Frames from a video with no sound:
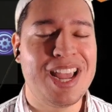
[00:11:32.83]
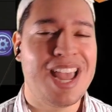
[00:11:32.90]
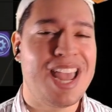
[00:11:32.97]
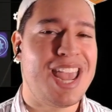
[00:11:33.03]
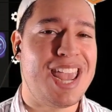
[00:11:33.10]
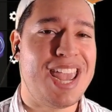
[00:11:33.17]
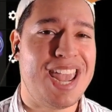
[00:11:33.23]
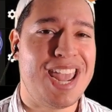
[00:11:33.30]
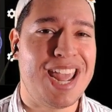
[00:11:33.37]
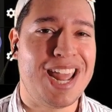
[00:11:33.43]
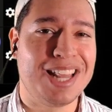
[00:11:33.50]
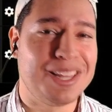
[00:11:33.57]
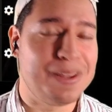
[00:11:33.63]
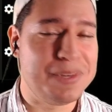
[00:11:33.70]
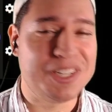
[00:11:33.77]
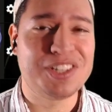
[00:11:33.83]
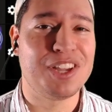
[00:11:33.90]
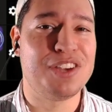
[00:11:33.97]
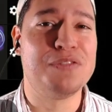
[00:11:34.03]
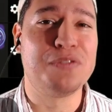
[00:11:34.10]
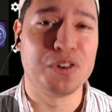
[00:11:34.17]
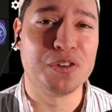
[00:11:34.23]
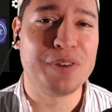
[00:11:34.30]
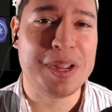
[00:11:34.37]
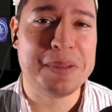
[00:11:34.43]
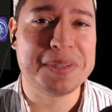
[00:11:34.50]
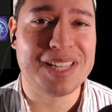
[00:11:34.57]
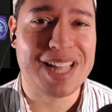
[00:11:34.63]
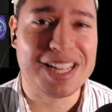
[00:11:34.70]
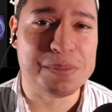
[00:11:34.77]
and let me just tell you, 4 frames,
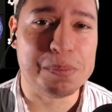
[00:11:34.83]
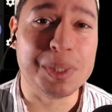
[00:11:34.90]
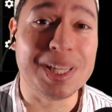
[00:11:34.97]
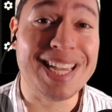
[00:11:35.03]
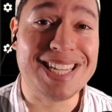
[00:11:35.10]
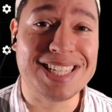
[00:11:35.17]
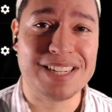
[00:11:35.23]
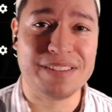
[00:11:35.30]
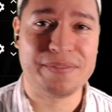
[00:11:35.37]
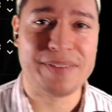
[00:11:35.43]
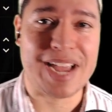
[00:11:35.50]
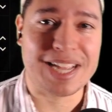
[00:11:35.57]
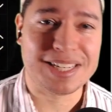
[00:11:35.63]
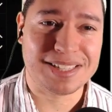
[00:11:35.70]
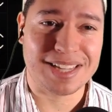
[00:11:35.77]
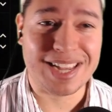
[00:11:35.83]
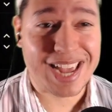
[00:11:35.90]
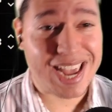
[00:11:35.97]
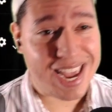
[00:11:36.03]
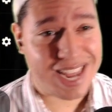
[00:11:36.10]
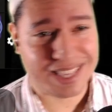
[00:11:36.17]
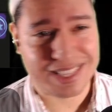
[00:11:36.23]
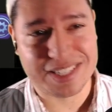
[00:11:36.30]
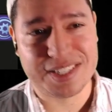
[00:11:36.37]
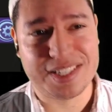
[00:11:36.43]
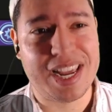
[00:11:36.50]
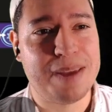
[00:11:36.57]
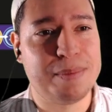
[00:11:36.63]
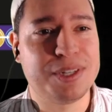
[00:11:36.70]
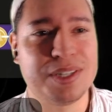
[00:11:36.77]
that's blazing fast. And this
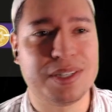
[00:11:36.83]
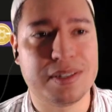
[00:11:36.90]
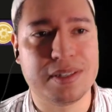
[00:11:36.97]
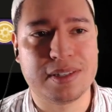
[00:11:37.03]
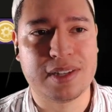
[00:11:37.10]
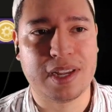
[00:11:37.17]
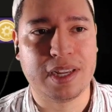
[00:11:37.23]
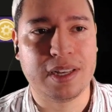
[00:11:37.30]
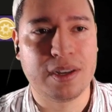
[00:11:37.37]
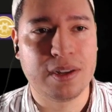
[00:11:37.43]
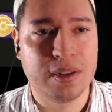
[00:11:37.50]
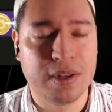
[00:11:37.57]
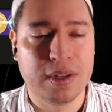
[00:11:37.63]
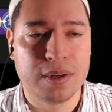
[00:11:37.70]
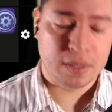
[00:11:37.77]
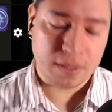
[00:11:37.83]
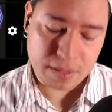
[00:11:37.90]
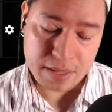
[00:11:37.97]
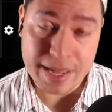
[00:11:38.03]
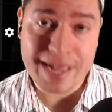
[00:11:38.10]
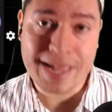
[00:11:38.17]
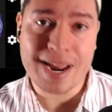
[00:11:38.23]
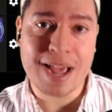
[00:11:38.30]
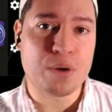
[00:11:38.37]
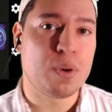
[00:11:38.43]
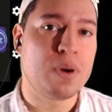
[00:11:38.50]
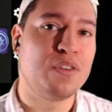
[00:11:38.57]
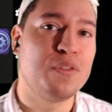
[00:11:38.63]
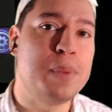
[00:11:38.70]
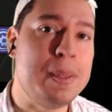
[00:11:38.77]
damage is insane. And I don't want to
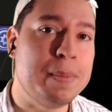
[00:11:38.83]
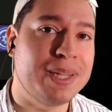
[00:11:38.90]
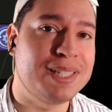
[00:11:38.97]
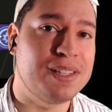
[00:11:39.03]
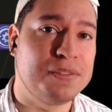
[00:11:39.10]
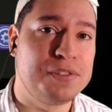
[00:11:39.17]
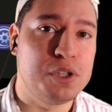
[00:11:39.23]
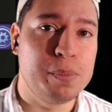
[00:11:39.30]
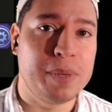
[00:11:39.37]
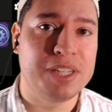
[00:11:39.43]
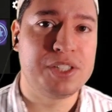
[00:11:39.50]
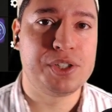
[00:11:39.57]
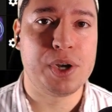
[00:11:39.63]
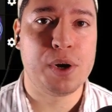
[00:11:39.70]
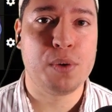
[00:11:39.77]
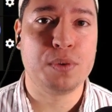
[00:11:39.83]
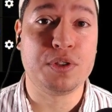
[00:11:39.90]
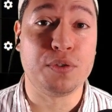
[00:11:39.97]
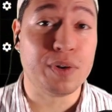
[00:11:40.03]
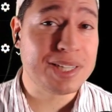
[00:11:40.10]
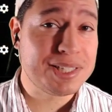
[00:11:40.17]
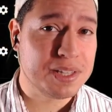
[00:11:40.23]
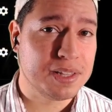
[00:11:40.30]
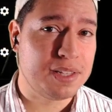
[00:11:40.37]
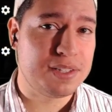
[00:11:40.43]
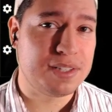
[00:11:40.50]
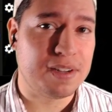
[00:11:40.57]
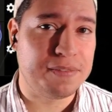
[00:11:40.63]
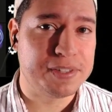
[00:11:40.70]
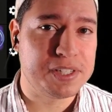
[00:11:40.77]
repeat myself too much, so the rest of the
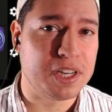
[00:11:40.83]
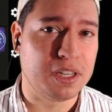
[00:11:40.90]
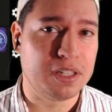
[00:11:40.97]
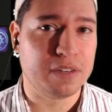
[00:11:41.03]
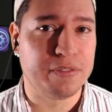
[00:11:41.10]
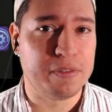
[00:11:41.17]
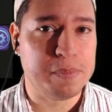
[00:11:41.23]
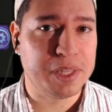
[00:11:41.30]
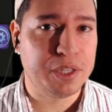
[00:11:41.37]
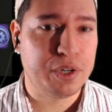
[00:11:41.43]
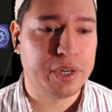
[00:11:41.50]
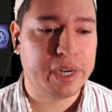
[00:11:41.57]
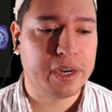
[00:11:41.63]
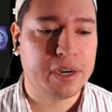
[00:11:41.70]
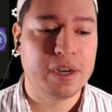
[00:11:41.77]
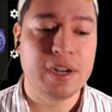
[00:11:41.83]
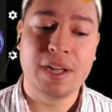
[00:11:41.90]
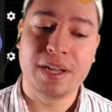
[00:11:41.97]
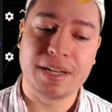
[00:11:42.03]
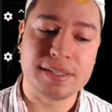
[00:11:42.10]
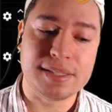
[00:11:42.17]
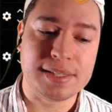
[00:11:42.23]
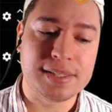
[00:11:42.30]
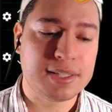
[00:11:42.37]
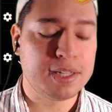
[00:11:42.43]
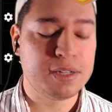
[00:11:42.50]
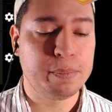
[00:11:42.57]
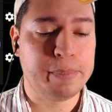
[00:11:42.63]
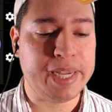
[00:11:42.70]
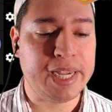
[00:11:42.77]
stuff is going to look familiar here because it's still
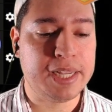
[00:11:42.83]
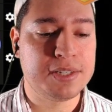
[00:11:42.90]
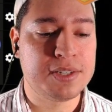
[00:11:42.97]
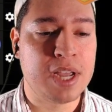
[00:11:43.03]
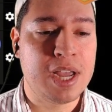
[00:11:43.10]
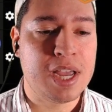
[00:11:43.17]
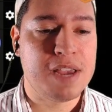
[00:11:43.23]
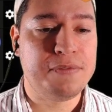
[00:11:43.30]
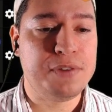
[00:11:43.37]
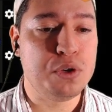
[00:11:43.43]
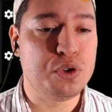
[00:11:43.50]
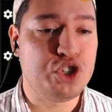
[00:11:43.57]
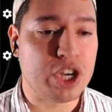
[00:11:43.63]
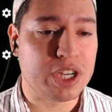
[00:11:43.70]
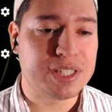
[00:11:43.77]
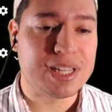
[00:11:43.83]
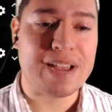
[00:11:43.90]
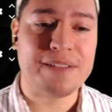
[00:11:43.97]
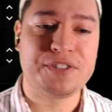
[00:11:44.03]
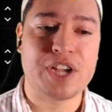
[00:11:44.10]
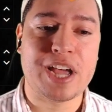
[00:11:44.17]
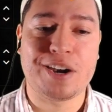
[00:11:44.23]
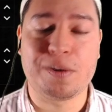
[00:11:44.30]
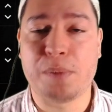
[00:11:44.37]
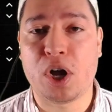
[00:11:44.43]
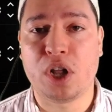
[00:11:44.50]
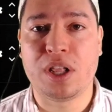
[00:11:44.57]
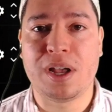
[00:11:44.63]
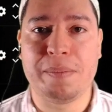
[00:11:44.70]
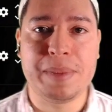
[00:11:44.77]
bees. If you just have Shadow Ball
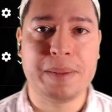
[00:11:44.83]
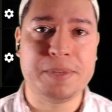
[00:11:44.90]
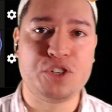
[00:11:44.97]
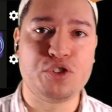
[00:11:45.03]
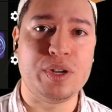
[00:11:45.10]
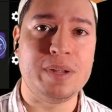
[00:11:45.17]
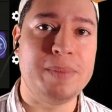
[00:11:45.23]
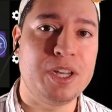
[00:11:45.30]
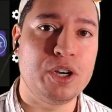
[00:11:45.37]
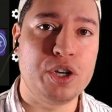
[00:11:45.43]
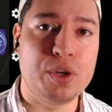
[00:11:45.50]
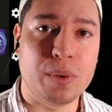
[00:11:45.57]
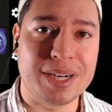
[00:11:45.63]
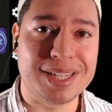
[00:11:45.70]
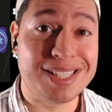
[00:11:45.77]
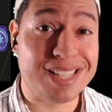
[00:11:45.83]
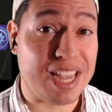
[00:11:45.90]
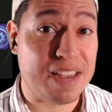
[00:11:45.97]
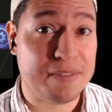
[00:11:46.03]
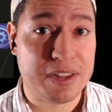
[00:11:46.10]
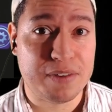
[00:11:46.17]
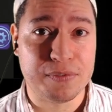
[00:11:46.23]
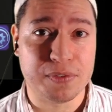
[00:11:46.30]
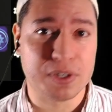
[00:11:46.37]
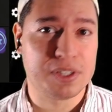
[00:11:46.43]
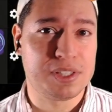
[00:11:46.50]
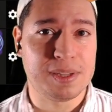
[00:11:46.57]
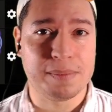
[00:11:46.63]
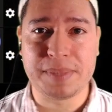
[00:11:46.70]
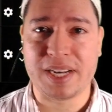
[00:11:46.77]
up, maybe Dream Eater, you want to save it for
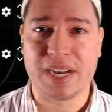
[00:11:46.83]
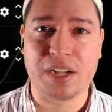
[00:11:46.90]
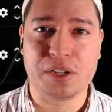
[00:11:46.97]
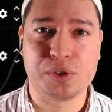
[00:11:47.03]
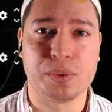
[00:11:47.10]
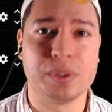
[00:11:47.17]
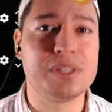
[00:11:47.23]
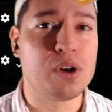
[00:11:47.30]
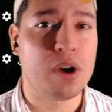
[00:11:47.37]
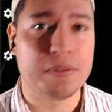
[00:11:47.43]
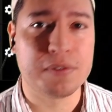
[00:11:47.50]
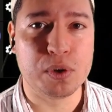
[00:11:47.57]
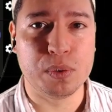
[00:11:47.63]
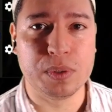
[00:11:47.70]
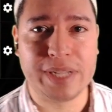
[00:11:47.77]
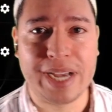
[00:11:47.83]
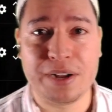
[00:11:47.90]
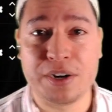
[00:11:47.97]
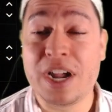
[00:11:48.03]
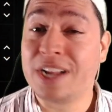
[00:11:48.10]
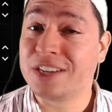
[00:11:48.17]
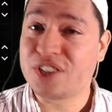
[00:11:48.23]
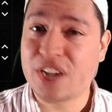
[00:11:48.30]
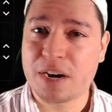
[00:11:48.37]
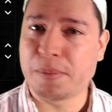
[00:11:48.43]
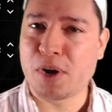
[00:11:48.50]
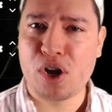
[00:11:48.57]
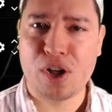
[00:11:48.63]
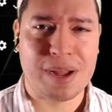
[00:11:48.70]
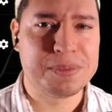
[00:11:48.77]
something else or it's off cooldown. Shadow
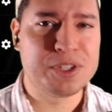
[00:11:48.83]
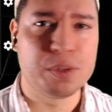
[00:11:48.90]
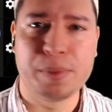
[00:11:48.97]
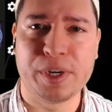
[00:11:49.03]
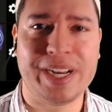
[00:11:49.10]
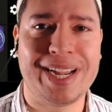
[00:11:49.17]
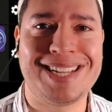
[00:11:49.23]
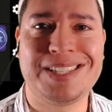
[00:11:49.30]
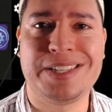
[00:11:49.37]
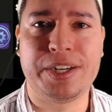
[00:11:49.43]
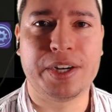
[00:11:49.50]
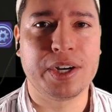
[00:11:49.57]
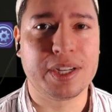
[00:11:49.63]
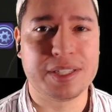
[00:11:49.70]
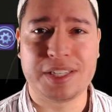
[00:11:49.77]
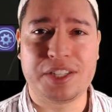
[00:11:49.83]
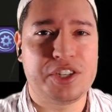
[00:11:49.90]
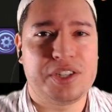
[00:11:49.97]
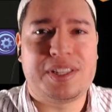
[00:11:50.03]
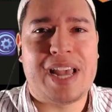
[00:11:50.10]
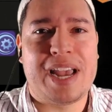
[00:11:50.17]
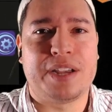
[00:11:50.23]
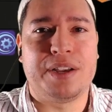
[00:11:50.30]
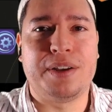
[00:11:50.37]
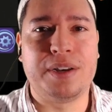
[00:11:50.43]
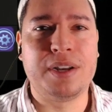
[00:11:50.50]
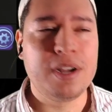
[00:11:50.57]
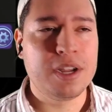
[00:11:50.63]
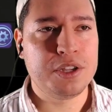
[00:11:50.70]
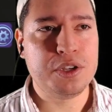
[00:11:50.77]
Ball, I'm still putting S tier because it's just that good.
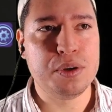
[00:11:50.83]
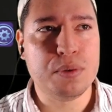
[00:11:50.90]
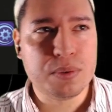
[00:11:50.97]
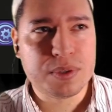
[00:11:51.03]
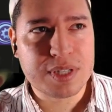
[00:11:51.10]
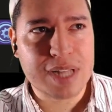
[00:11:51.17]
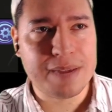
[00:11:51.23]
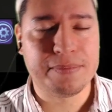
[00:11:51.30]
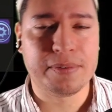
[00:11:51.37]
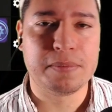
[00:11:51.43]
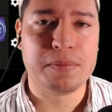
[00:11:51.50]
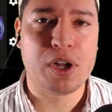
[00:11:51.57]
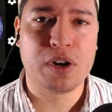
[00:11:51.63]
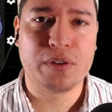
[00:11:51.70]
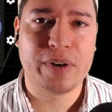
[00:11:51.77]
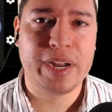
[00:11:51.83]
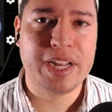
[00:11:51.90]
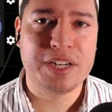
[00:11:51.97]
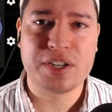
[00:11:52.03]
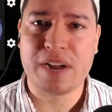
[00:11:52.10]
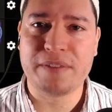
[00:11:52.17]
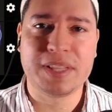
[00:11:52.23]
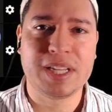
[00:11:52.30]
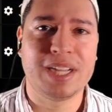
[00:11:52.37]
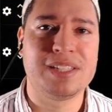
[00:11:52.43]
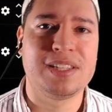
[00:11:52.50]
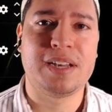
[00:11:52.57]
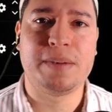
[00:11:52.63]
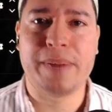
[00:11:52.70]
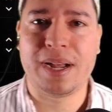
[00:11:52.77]
You snipe from long range. Everything I
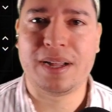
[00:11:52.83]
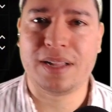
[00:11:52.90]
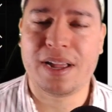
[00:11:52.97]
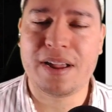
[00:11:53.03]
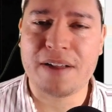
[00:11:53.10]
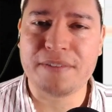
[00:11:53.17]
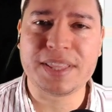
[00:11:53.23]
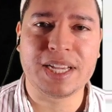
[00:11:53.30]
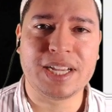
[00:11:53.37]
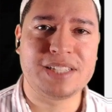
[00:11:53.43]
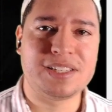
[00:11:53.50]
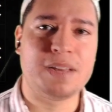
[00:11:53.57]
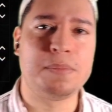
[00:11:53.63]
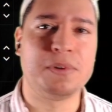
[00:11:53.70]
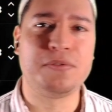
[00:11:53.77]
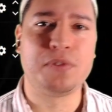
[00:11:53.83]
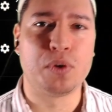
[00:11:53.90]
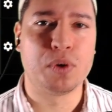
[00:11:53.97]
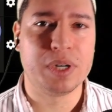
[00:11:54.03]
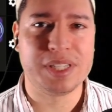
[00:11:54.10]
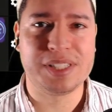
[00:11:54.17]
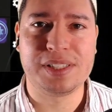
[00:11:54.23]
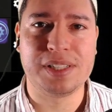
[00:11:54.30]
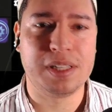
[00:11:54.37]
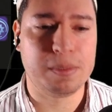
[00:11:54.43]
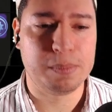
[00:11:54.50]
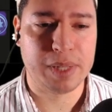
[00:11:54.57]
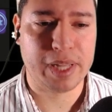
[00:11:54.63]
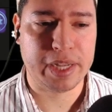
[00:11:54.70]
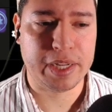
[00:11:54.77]
said before is still in
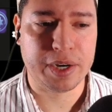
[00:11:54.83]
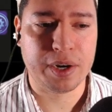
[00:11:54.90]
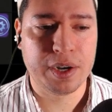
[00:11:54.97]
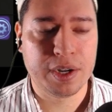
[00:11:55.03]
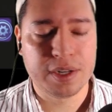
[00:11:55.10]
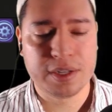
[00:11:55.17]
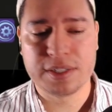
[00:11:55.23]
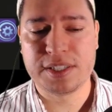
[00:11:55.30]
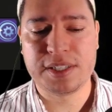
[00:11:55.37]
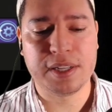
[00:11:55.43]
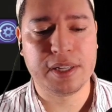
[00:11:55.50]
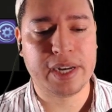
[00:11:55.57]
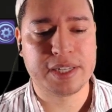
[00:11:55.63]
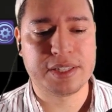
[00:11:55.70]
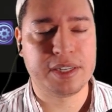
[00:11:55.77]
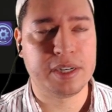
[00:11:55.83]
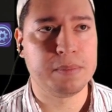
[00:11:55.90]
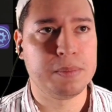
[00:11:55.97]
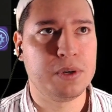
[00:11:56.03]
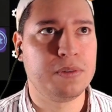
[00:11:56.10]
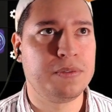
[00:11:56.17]
play here. Still an S tier move.